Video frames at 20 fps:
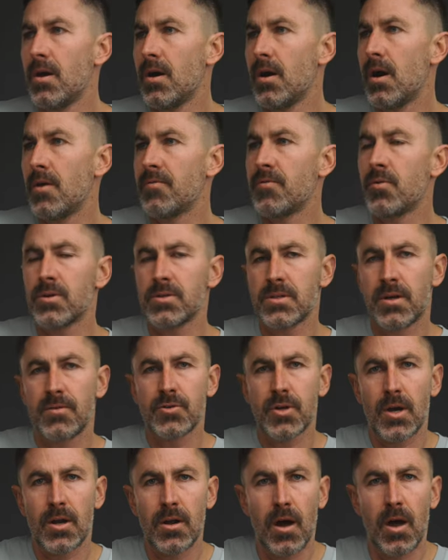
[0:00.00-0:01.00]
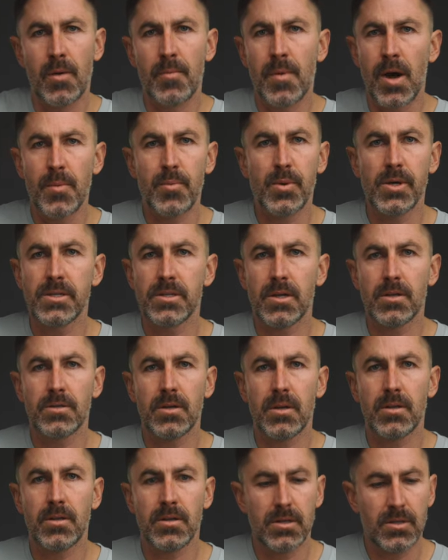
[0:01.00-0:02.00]
of course I've tried all of my presets
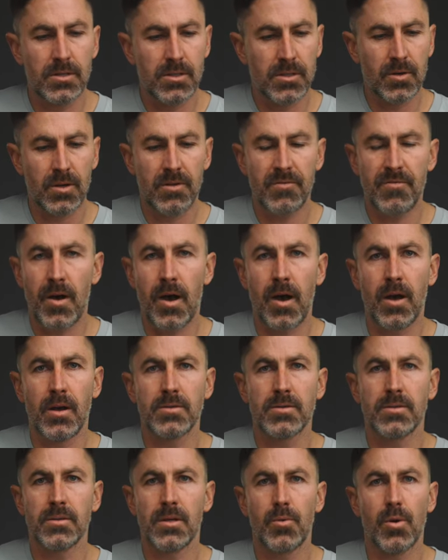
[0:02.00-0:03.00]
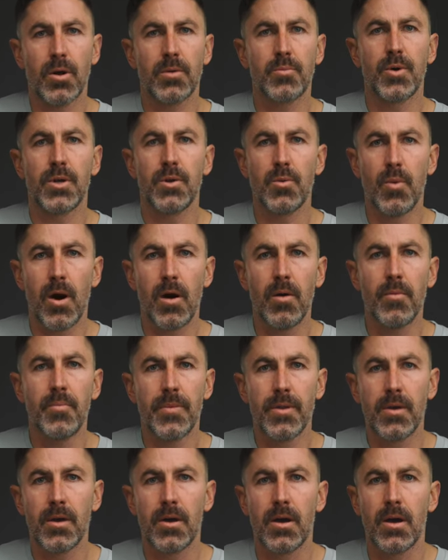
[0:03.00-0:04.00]
on these Sony files and they work pretty well.
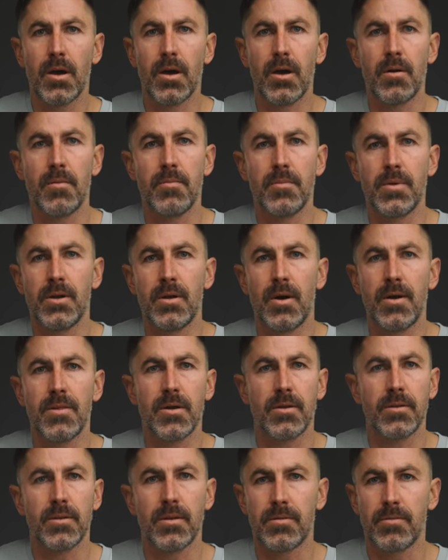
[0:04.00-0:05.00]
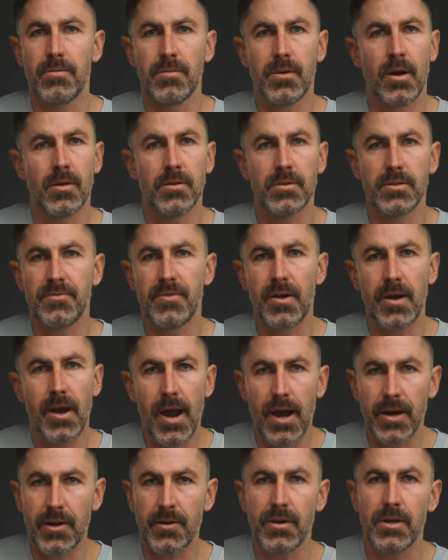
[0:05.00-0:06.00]
You know, I think the colors are very
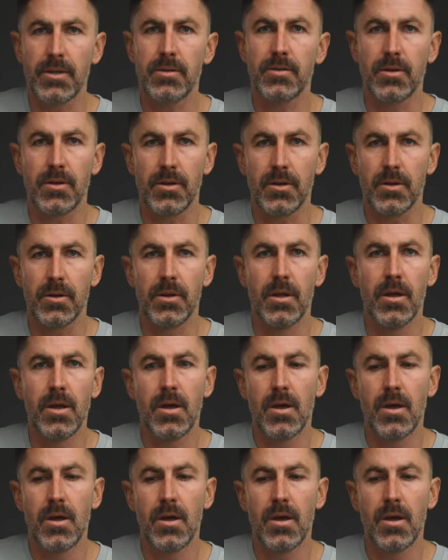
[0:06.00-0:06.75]
accurate. They're good,